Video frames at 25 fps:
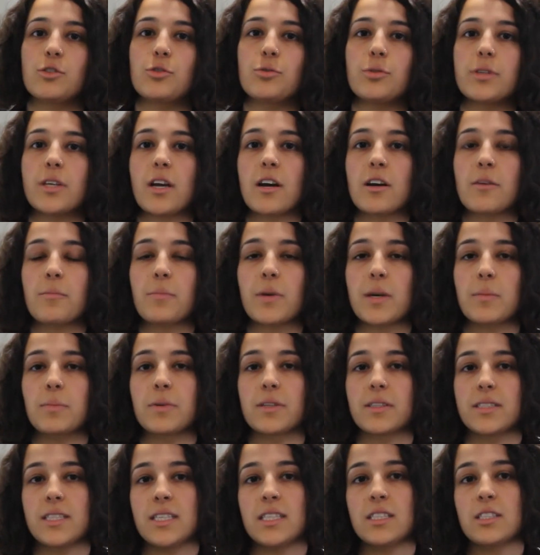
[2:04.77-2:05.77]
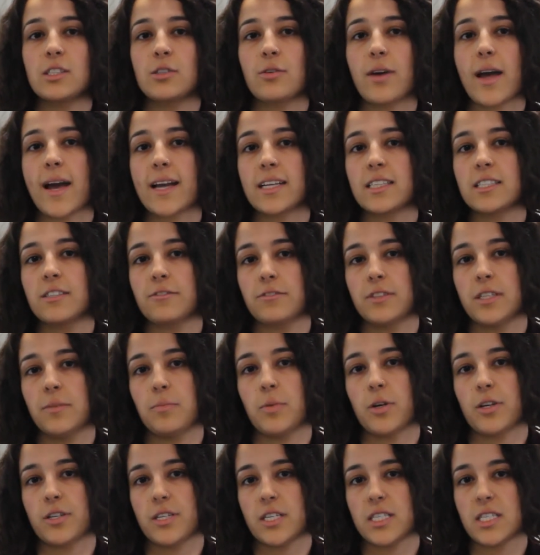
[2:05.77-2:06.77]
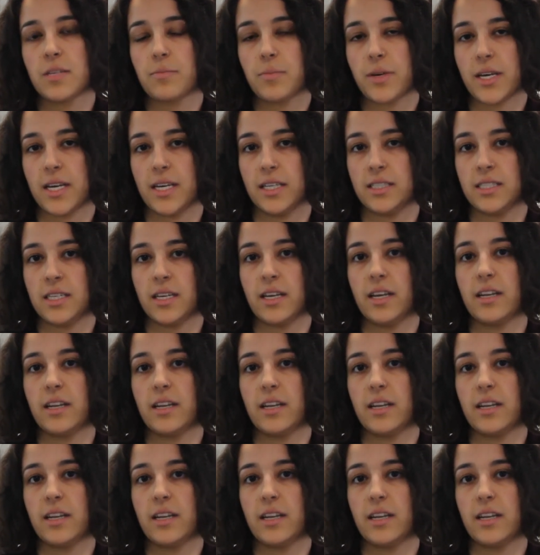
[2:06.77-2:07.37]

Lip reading: do young people need to actively participate